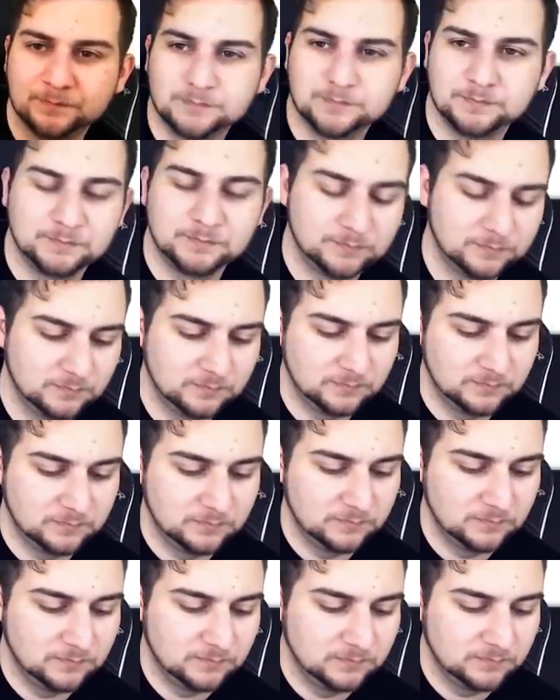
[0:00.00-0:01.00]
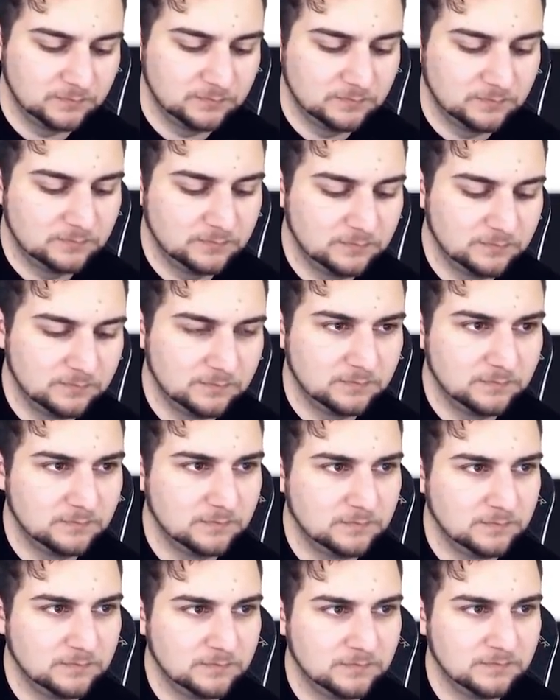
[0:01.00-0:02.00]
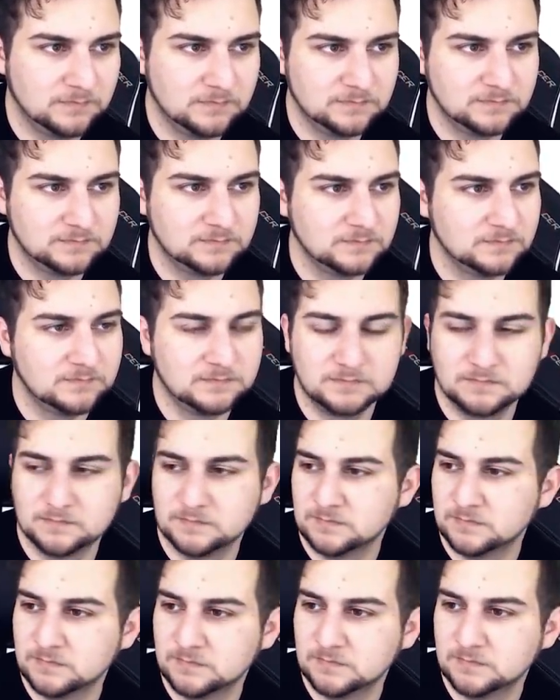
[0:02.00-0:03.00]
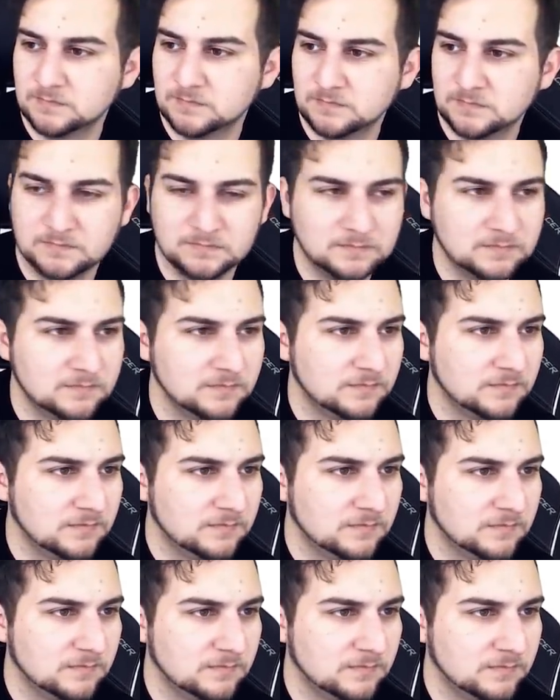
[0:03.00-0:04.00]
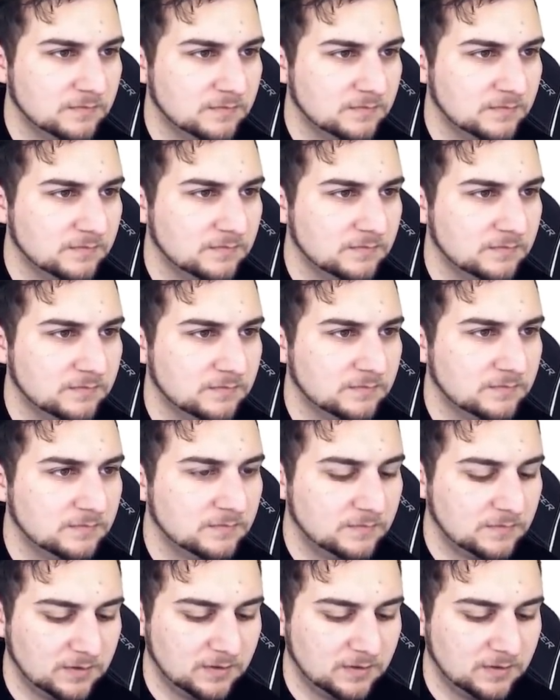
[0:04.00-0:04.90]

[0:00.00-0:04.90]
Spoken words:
(silence)